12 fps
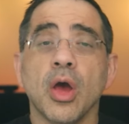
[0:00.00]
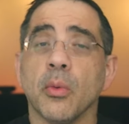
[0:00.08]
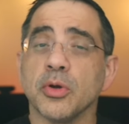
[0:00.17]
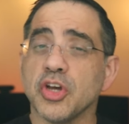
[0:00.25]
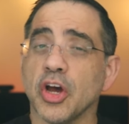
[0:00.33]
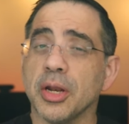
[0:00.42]

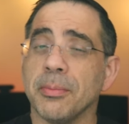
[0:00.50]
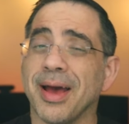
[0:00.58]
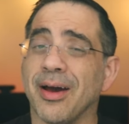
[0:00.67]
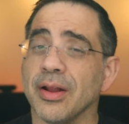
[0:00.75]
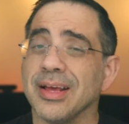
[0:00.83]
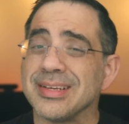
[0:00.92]
We're talking
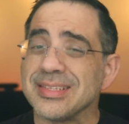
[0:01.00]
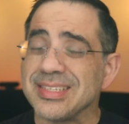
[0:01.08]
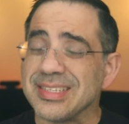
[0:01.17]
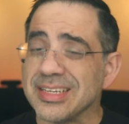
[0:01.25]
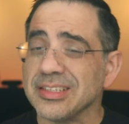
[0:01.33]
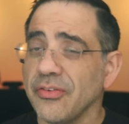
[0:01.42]
about
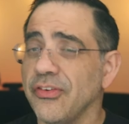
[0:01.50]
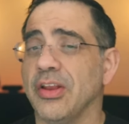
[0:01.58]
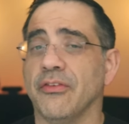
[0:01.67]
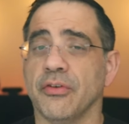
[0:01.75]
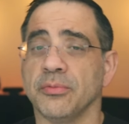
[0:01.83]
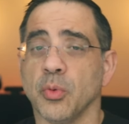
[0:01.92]
six
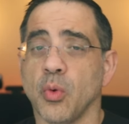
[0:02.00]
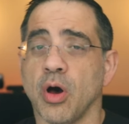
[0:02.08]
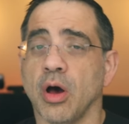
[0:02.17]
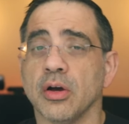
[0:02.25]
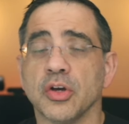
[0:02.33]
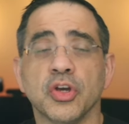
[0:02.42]
feet from the
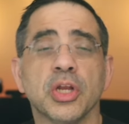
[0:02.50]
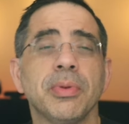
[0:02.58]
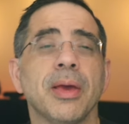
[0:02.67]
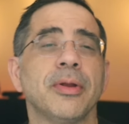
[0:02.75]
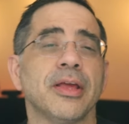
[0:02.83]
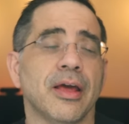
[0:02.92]
wall, you're gonna
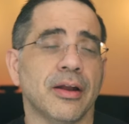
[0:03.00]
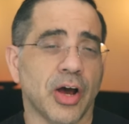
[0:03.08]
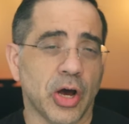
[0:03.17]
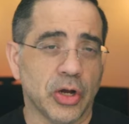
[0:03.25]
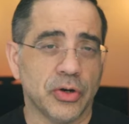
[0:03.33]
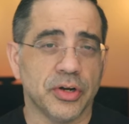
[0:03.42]
be able to get a
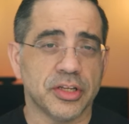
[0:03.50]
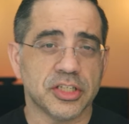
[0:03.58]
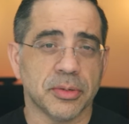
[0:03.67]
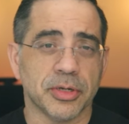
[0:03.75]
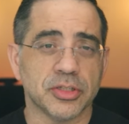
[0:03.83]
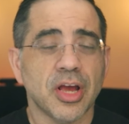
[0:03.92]
100 inch
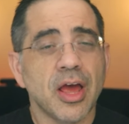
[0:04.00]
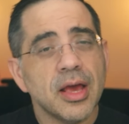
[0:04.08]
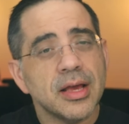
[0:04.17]
image.